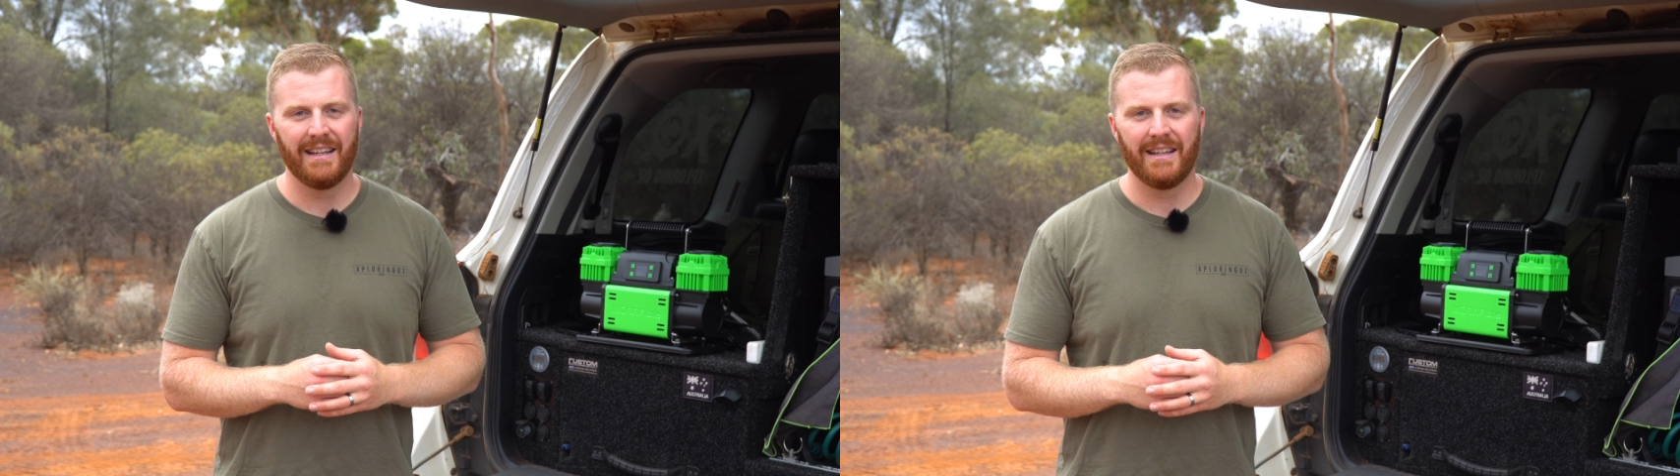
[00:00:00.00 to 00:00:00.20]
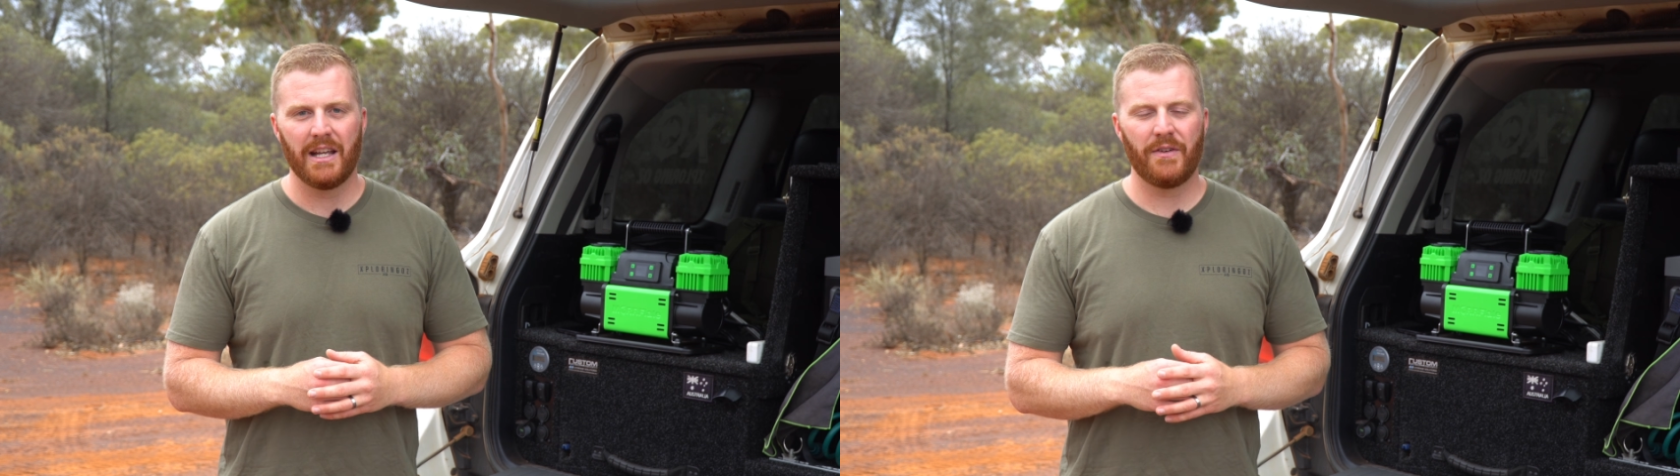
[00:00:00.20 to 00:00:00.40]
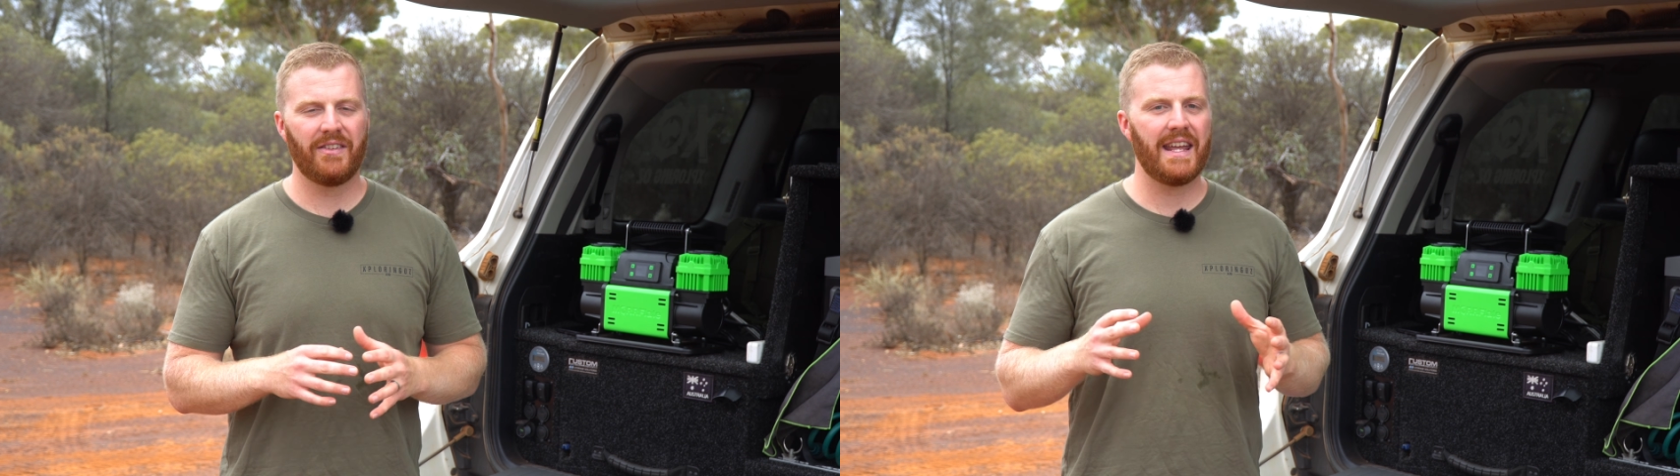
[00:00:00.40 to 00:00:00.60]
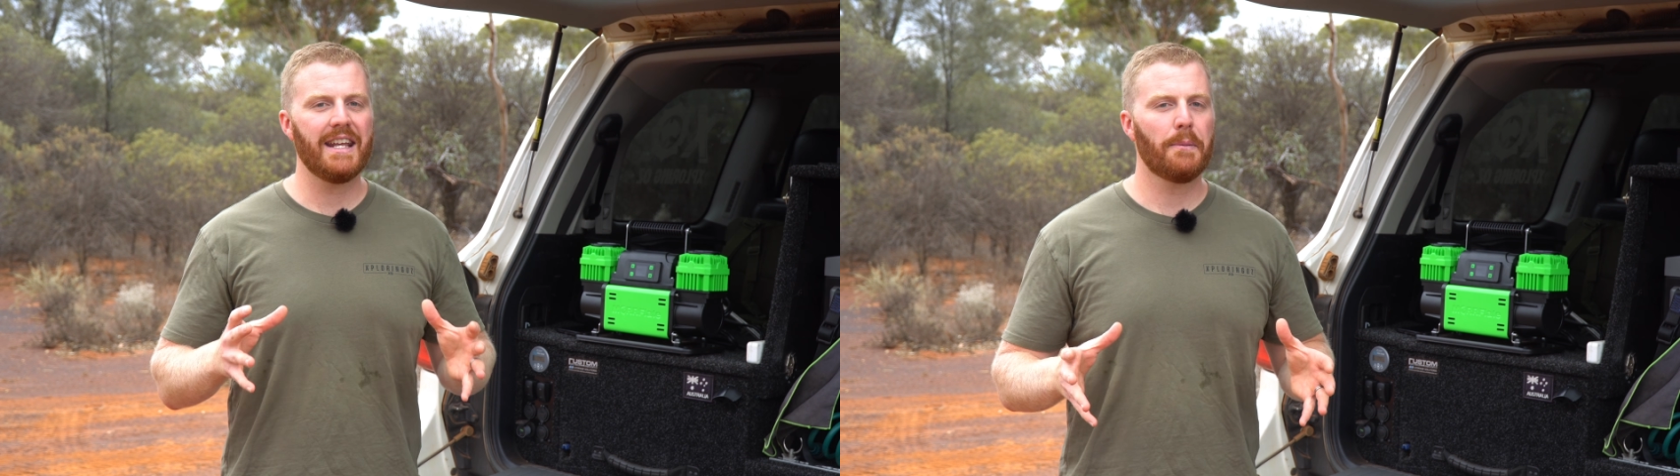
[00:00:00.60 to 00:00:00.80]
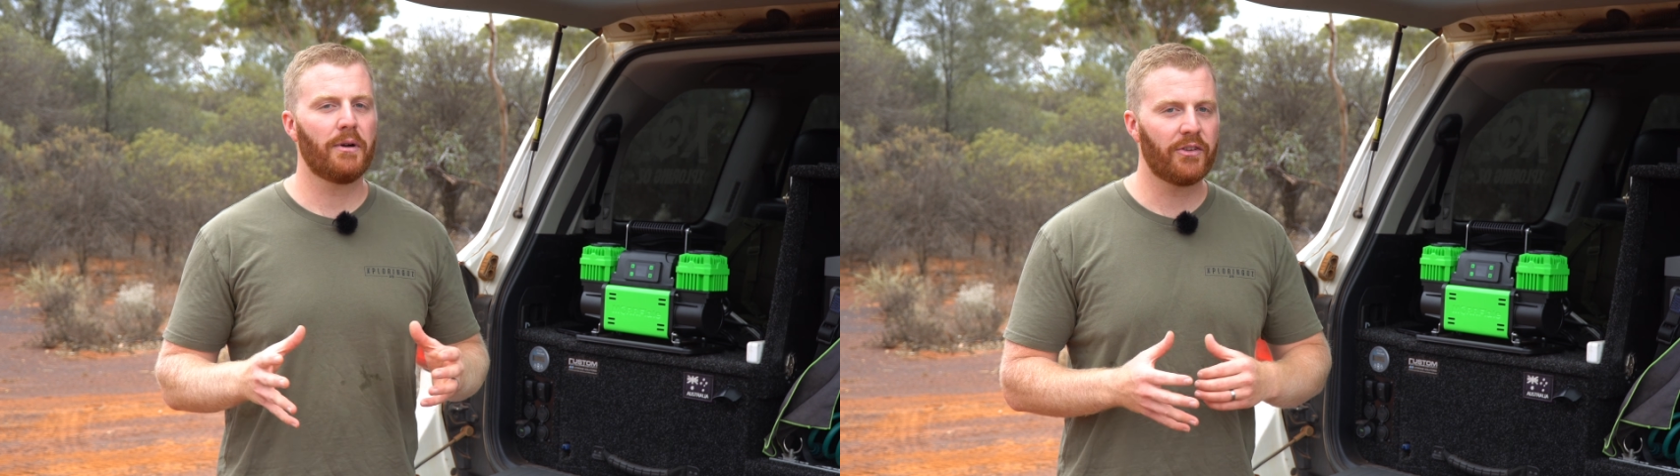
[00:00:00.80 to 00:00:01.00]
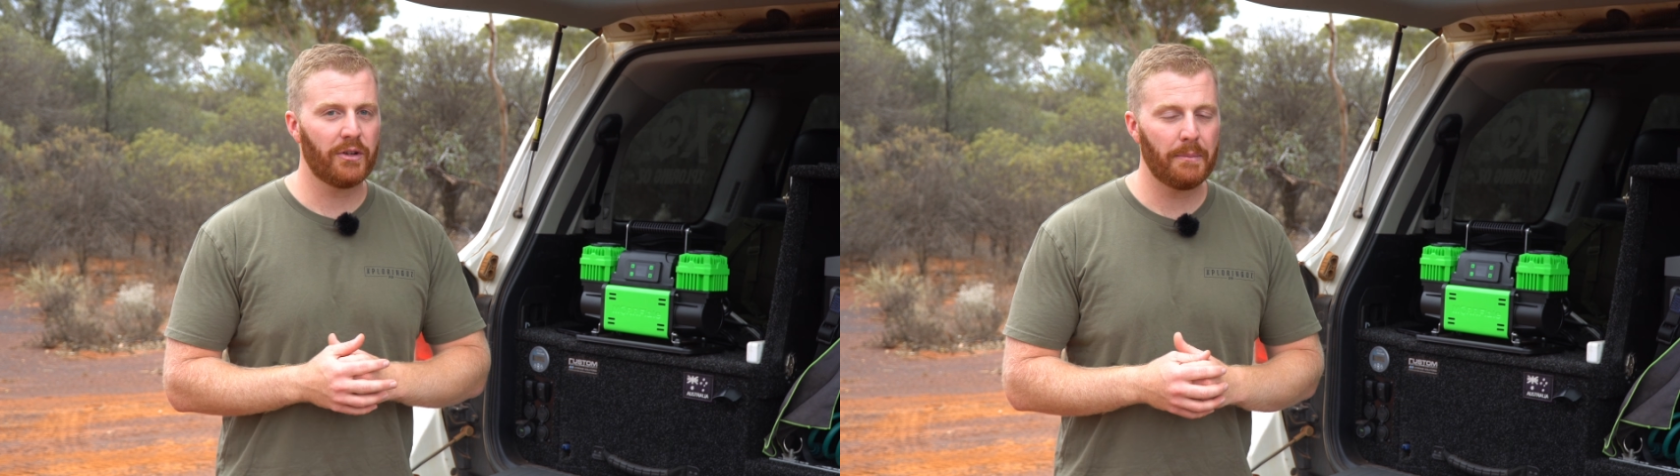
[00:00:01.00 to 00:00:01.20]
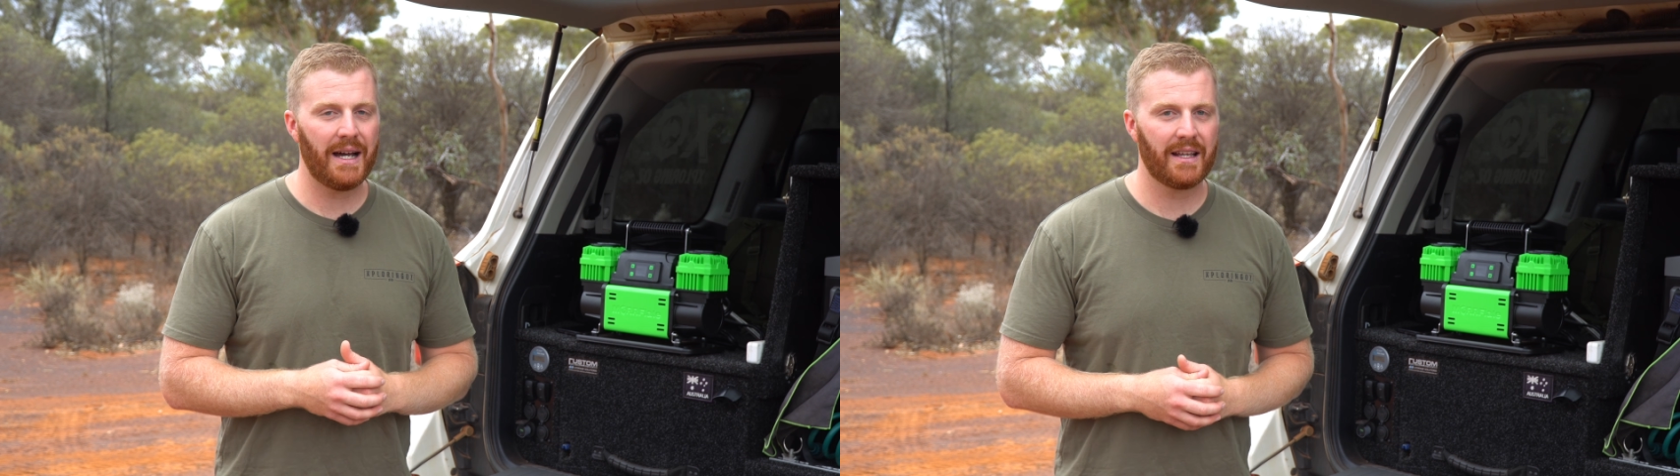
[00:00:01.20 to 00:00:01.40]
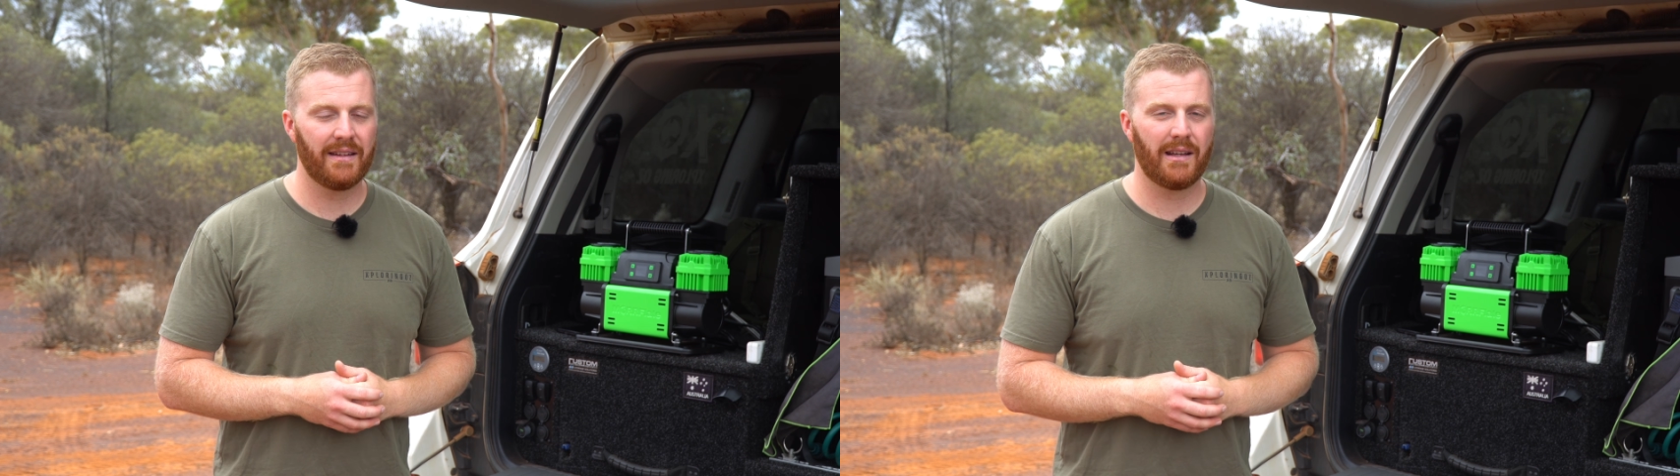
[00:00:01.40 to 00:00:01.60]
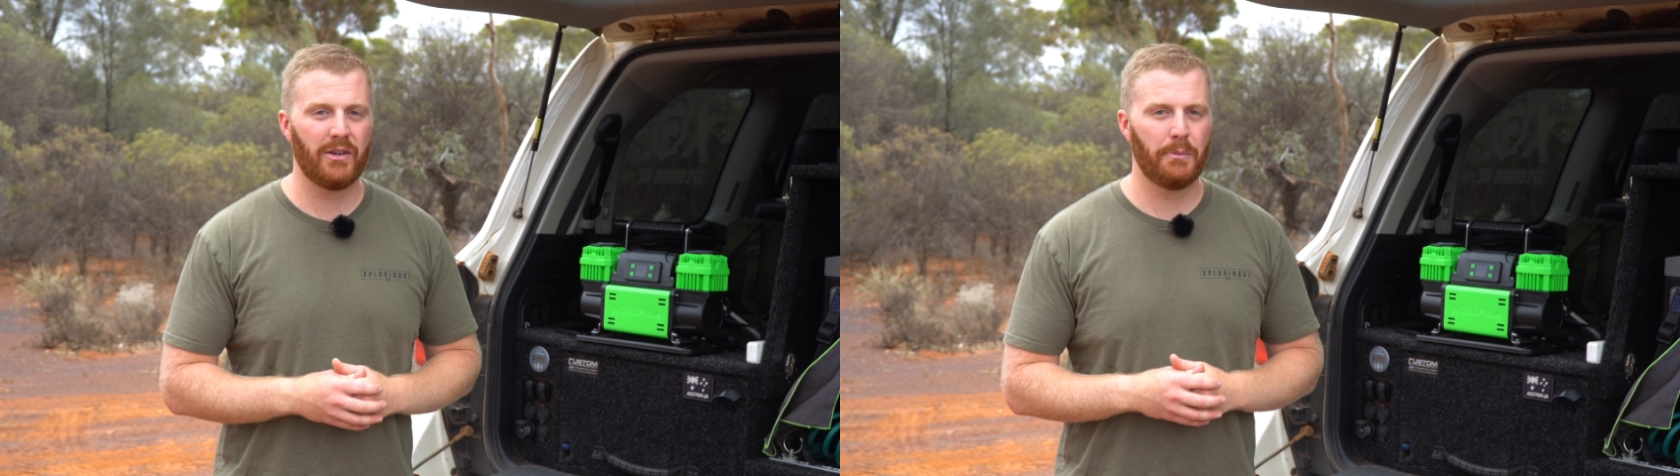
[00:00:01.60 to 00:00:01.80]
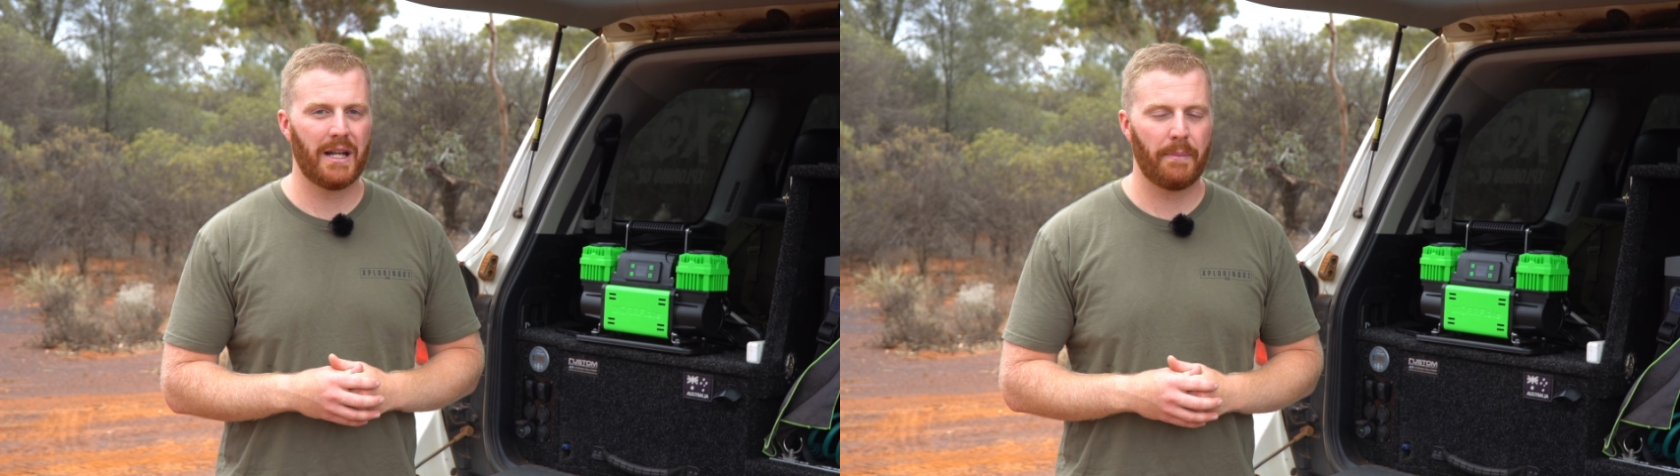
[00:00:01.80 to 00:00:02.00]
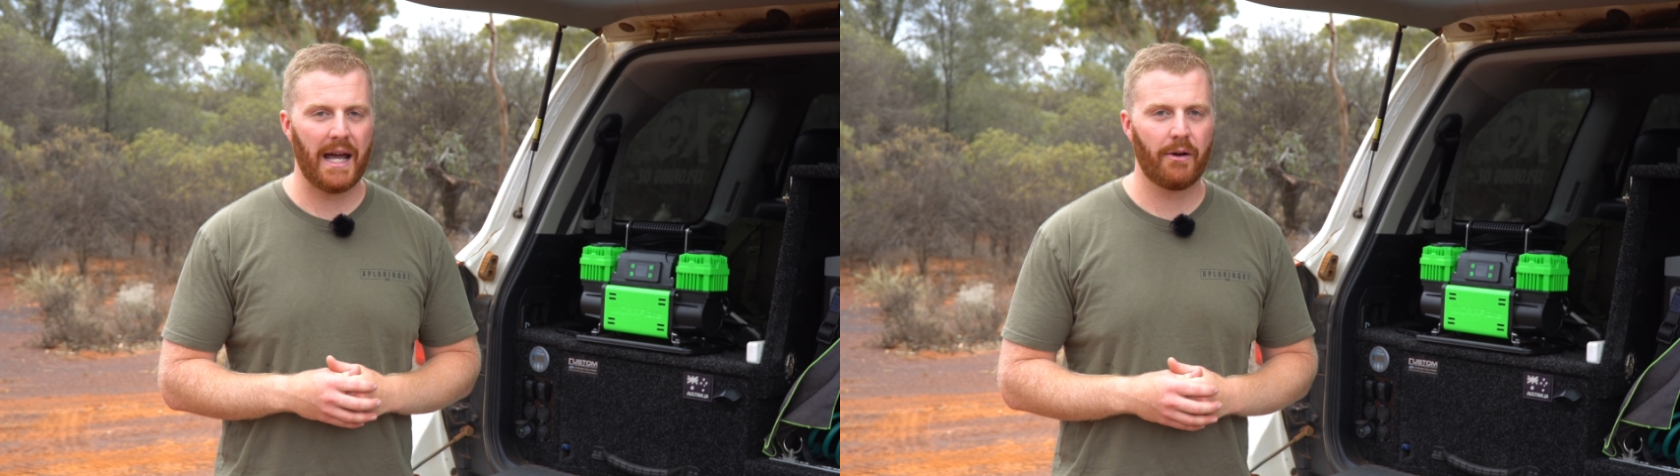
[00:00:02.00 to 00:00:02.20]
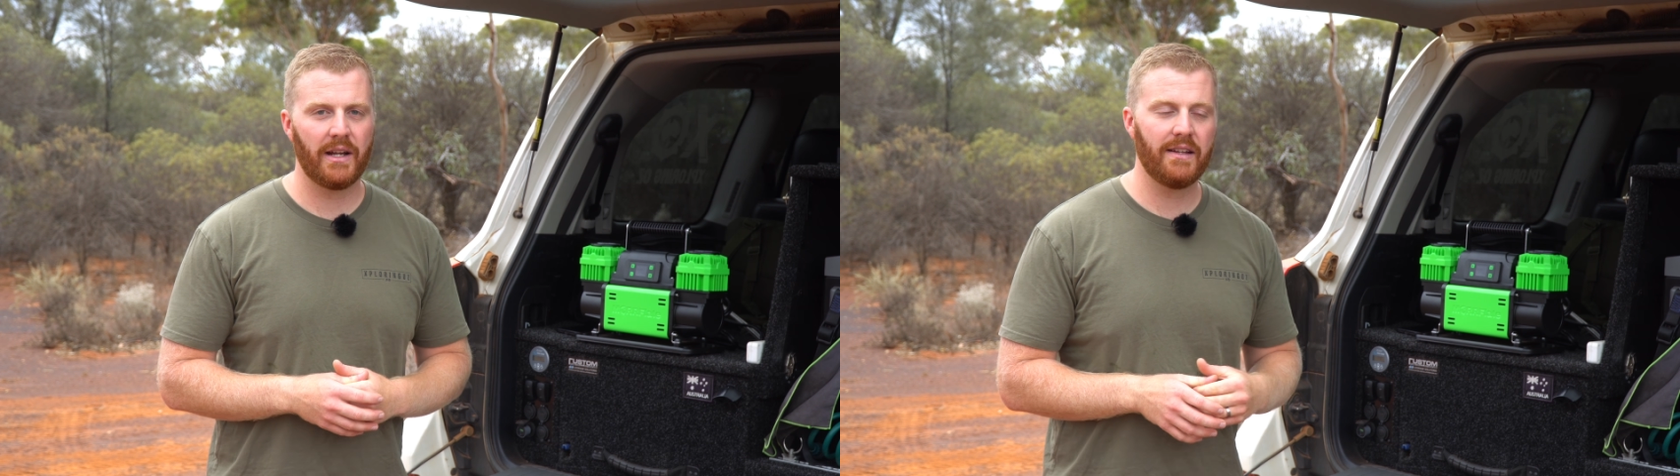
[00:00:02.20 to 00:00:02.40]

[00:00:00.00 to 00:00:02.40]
if there's any compressor on the market that's going to be able to power it,